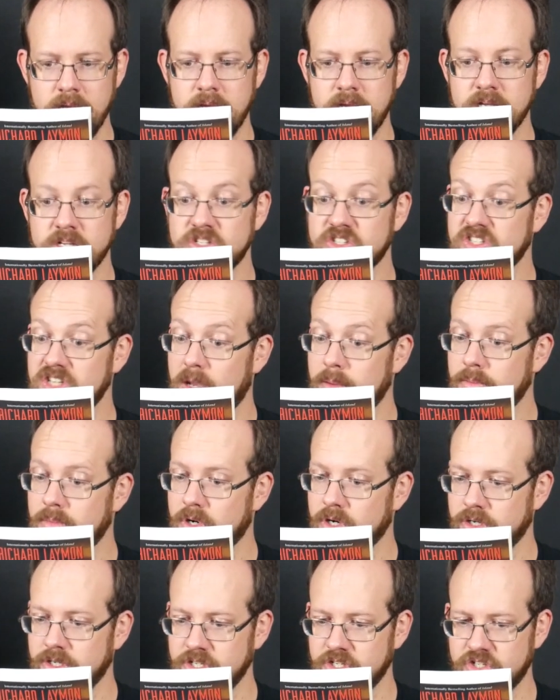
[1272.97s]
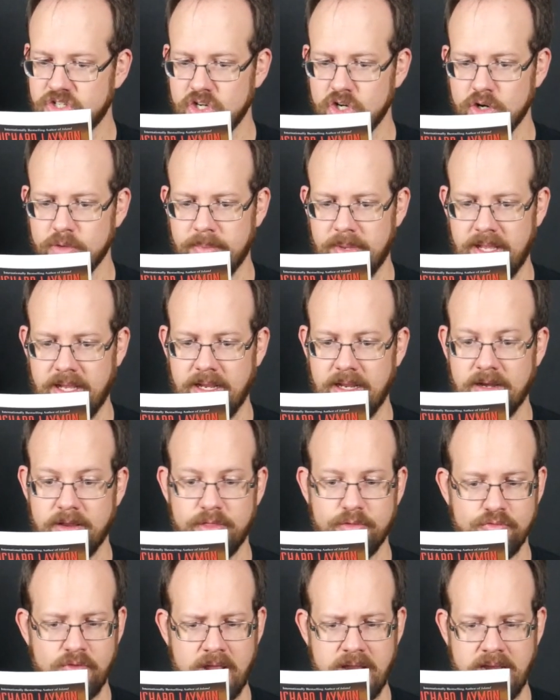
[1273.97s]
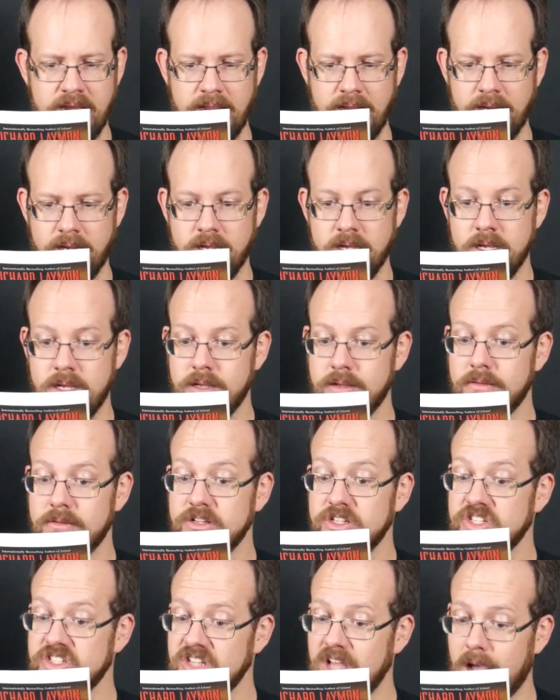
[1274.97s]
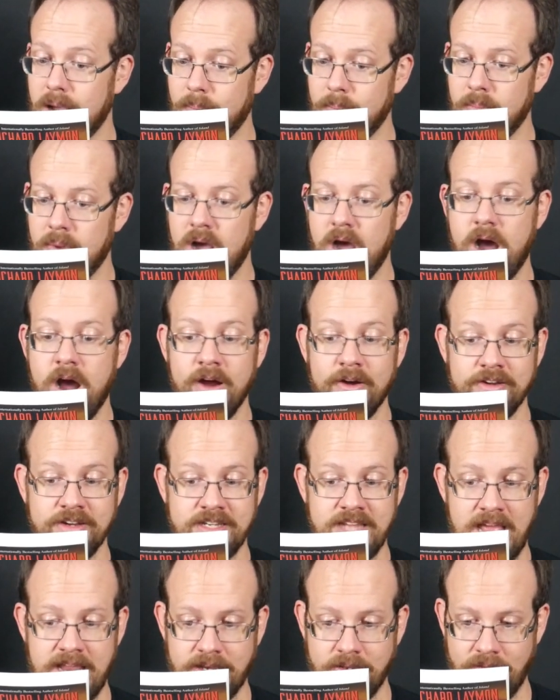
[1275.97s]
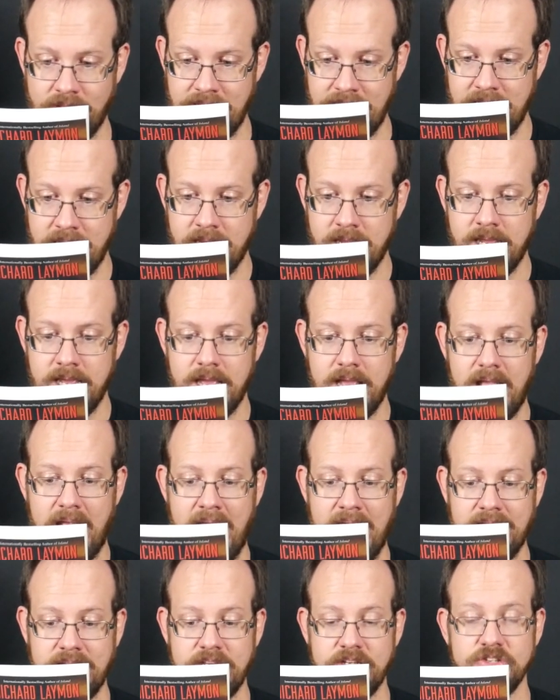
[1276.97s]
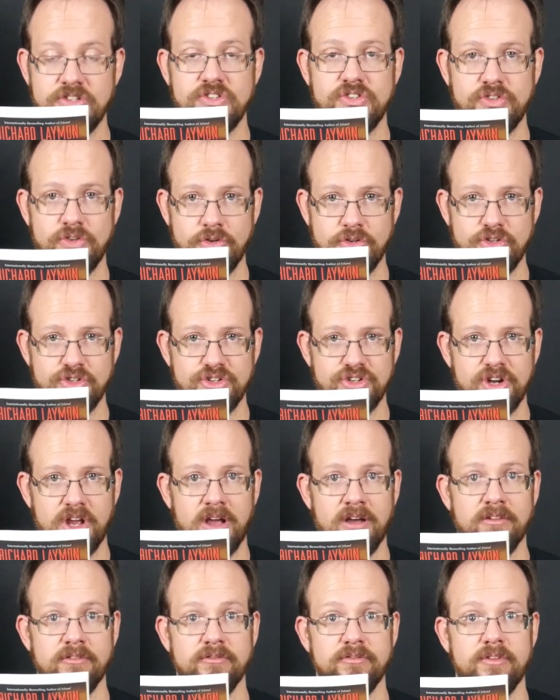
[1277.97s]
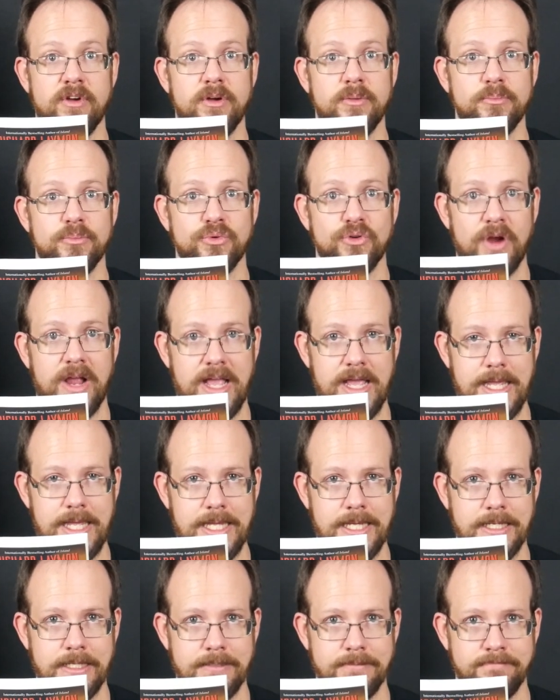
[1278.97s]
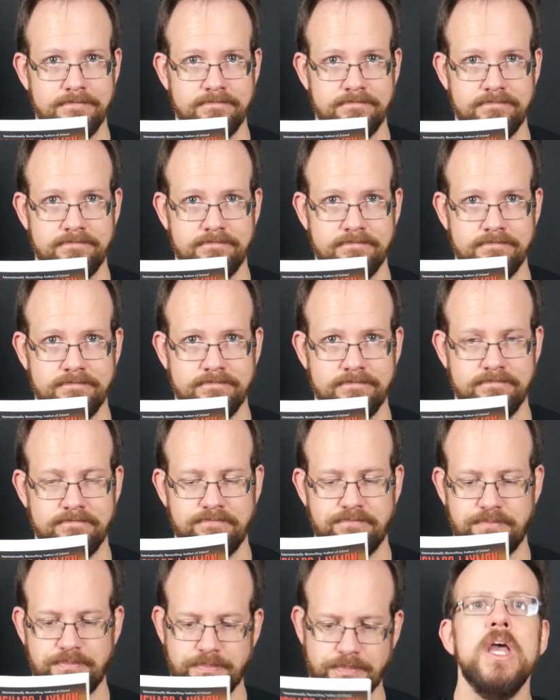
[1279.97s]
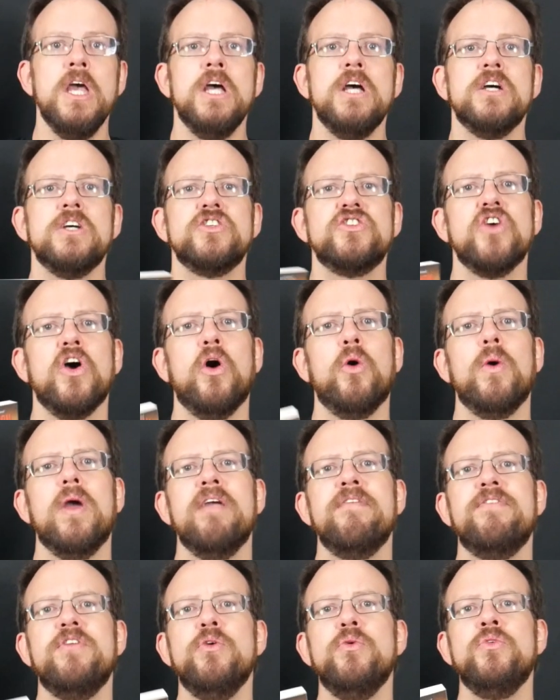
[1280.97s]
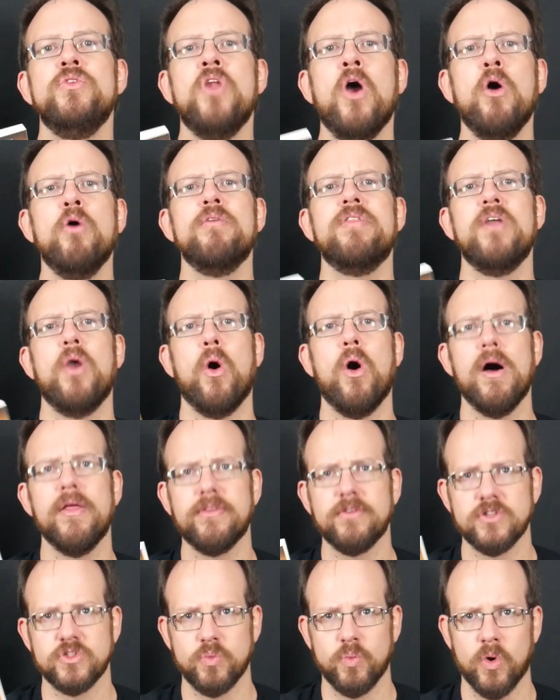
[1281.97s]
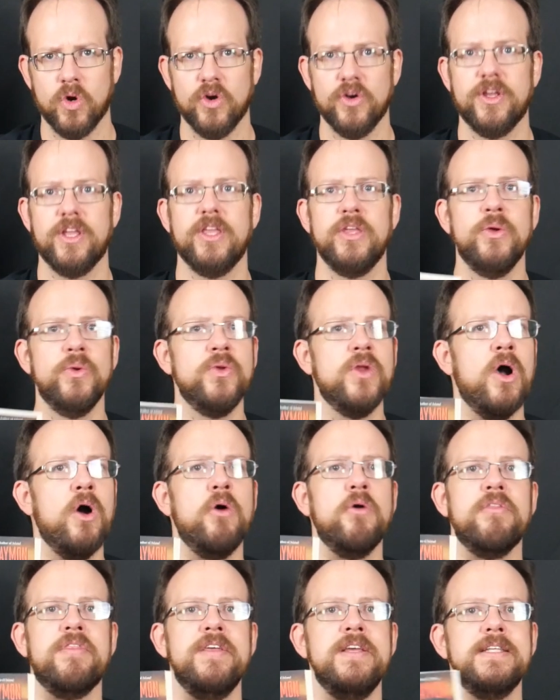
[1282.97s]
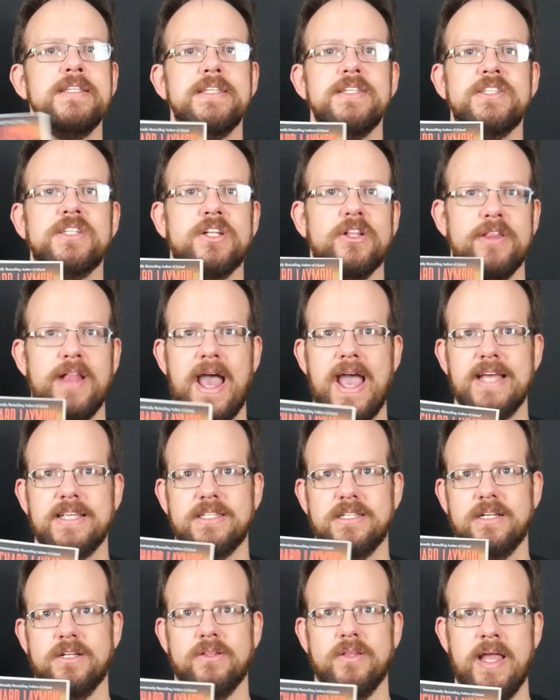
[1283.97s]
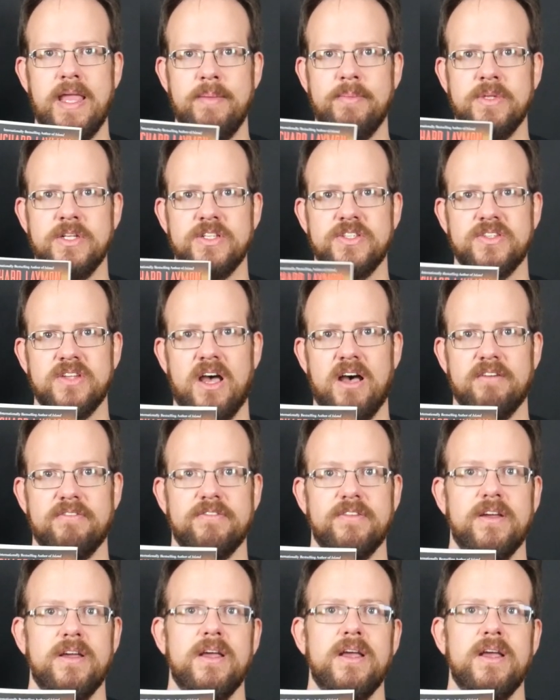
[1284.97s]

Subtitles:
Some are disturbing and threatening. Some are deadly and in search of prey. So, if you know the author's work, you know this is classic Lehman stuff.